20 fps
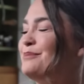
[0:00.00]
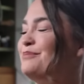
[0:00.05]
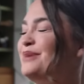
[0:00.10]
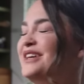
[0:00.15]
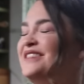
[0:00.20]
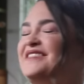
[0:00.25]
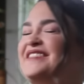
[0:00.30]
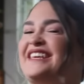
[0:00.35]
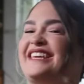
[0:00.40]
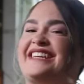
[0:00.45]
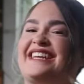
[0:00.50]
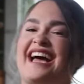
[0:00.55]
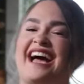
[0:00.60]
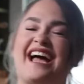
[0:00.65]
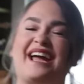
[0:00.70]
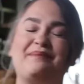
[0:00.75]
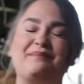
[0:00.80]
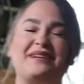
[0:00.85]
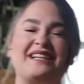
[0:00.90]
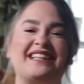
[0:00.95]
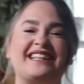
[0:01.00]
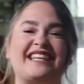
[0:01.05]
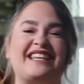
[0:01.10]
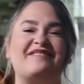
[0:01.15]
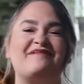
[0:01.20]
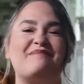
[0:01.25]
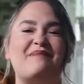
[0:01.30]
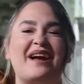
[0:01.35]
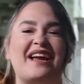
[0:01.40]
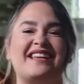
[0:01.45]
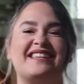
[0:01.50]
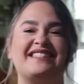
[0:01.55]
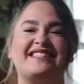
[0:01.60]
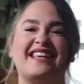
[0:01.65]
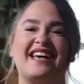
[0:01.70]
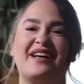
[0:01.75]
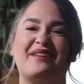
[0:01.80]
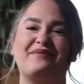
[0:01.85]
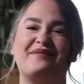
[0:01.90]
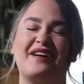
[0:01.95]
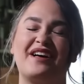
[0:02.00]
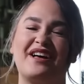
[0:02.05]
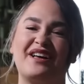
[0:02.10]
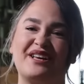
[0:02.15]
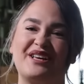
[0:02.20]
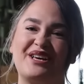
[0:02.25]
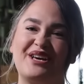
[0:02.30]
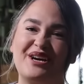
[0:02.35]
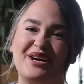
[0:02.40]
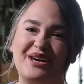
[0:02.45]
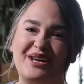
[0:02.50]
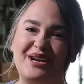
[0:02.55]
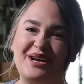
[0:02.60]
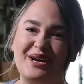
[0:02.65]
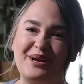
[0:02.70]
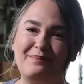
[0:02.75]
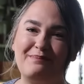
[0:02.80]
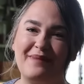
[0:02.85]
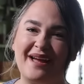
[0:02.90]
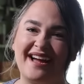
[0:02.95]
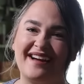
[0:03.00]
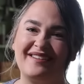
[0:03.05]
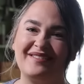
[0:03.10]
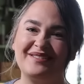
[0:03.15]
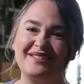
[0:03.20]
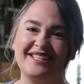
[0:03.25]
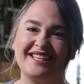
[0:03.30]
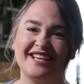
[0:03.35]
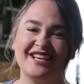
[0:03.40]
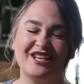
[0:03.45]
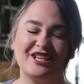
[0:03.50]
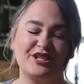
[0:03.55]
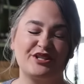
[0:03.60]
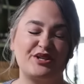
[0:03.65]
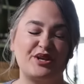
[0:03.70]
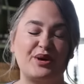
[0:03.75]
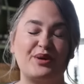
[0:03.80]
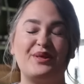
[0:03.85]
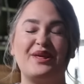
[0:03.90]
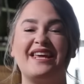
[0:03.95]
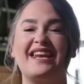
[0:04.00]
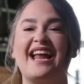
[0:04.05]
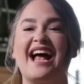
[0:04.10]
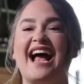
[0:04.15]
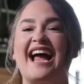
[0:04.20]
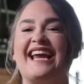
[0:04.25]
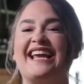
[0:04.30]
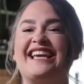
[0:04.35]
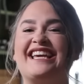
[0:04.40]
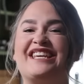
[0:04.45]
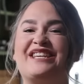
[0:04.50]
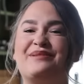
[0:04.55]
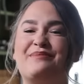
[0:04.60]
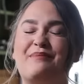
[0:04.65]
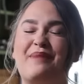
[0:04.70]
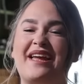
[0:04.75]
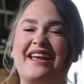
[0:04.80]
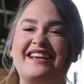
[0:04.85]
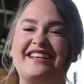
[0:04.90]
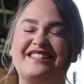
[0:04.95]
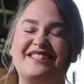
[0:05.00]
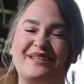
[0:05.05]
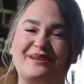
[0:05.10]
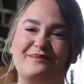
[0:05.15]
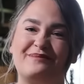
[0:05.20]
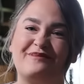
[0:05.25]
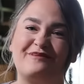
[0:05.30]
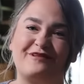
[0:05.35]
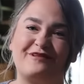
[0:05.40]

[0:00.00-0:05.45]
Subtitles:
But then I'm gonna leave myself a good amount so that I can make some